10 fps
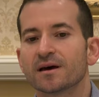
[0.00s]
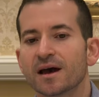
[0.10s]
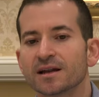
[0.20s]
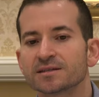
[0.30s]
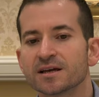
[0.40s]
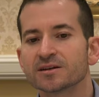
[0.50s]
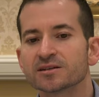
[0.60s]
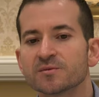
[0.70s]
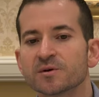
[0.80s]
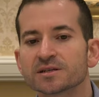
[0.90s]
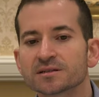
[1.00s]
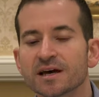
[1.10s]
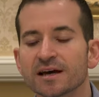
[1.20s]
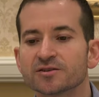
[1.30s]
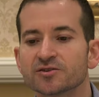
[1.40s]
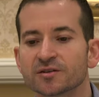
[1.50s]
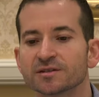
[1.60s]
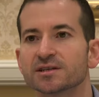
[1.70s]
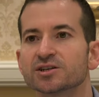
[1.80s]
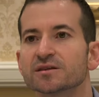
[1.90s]
And essentially, we still had to
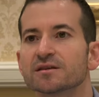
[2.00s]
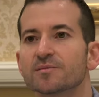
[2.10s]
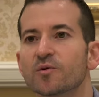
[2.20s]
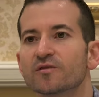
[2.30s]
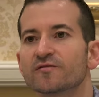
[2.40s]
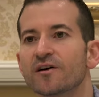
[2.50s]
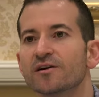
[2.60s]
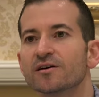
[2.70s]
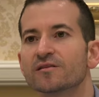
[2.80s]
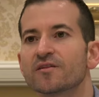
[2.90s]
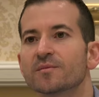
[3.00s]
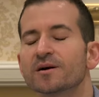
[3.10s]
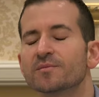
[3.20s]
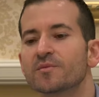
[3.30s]
transition the portfolio from a